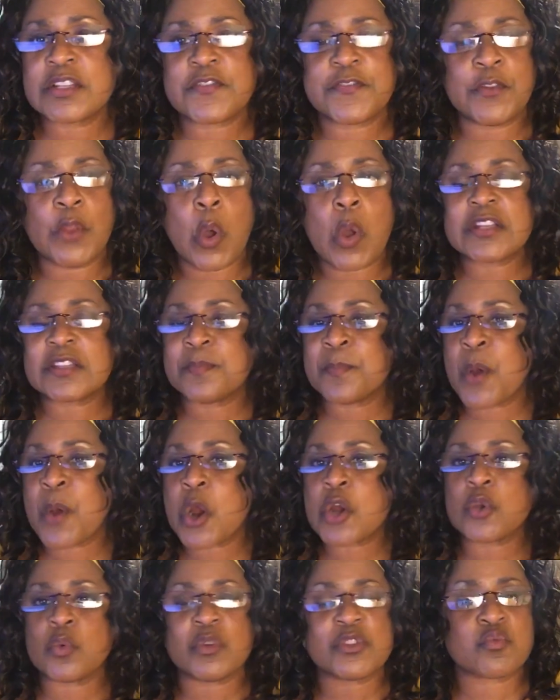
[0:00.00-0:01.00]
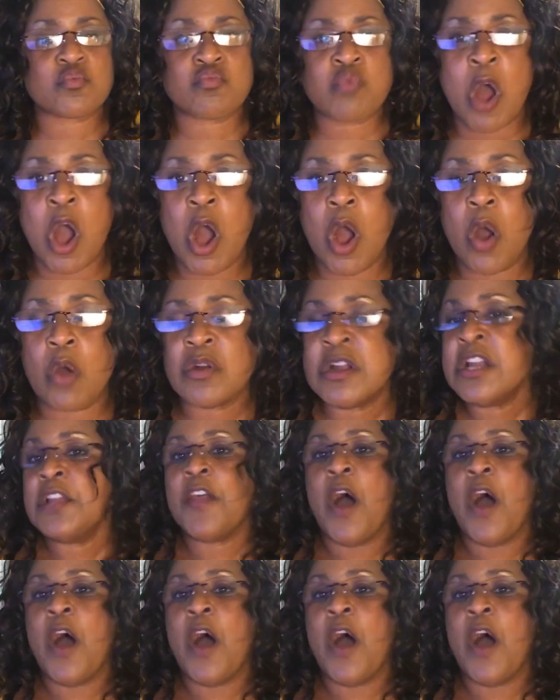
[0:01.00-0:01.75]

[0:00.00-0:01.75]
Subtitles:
Floyd's murder was wrong.